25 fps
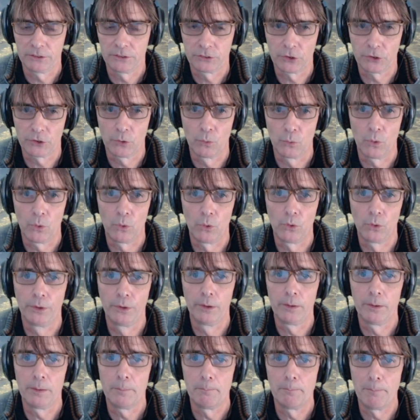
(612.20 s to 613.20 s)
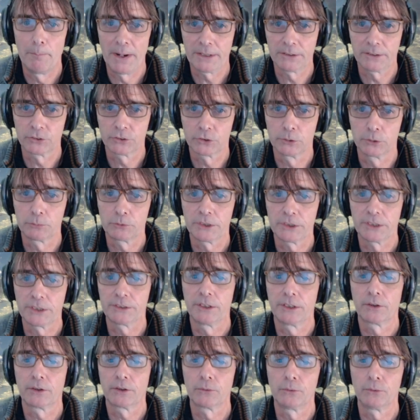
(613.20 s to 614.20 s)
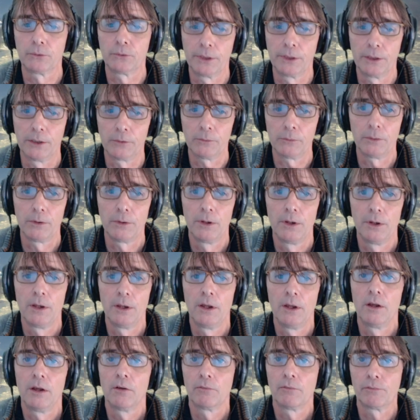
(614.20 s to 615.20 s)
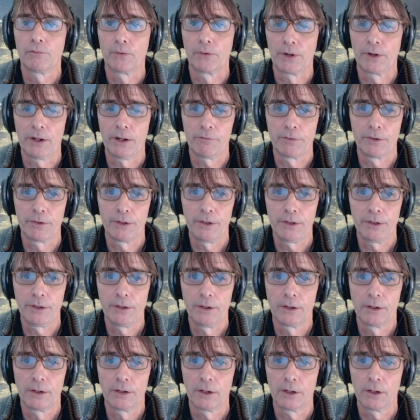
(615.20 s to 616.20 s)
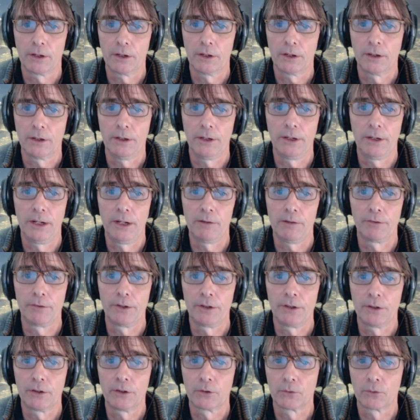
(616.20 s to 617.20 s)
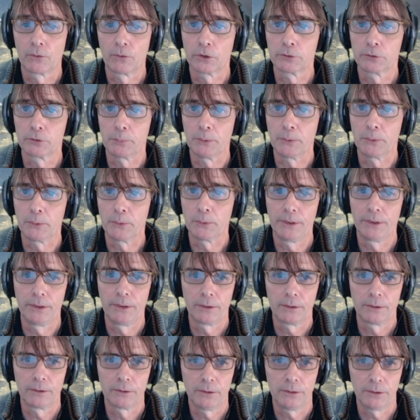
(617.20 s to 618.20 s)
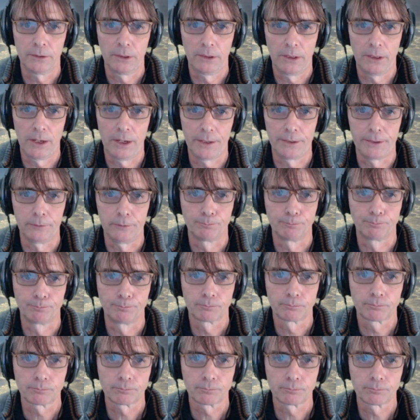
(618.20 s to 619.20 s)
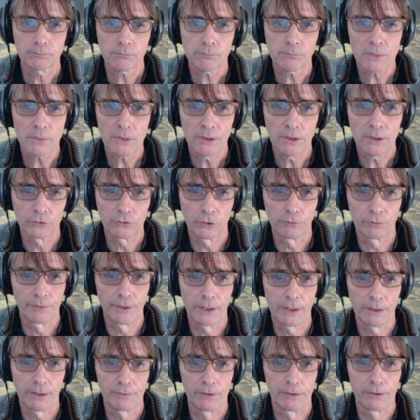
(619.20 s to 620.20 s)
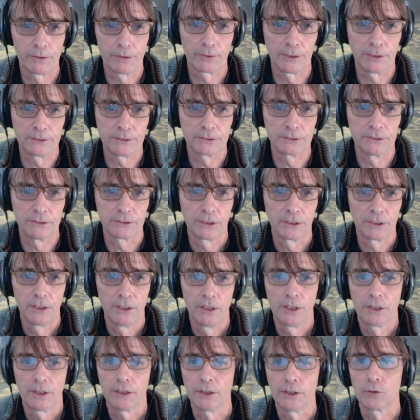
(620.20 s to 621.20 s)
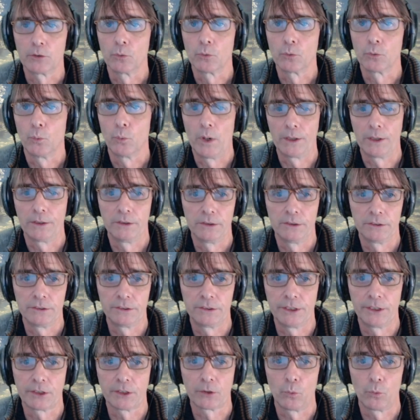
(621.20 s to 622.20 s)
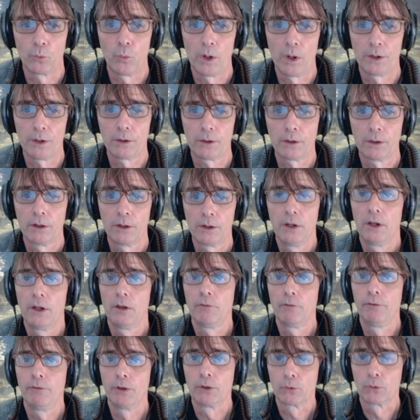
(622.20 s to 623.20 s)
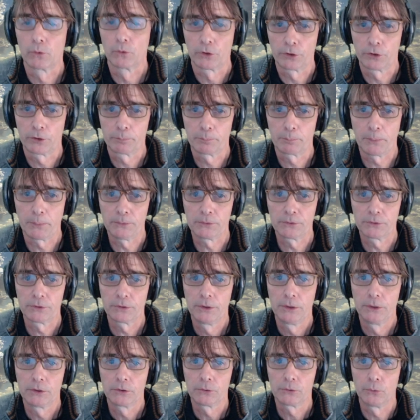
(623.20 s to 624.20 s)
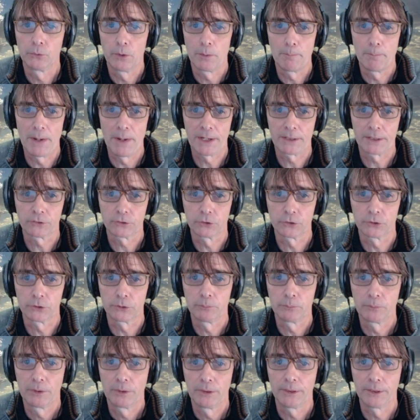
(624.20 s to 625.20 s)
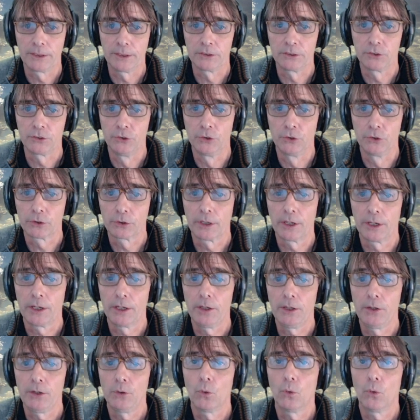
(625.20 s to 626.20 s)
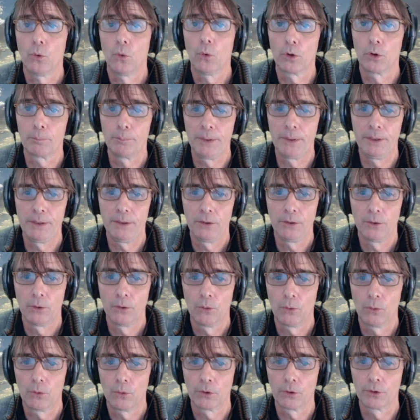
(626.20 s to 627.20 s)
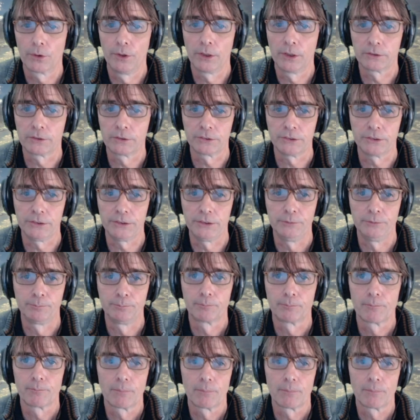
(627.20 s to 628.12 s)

show all the max terms, as they're called now, for every in every corresponding line. So we have here, for instance, that 101 will correspond to a max term that is not A or B or not C.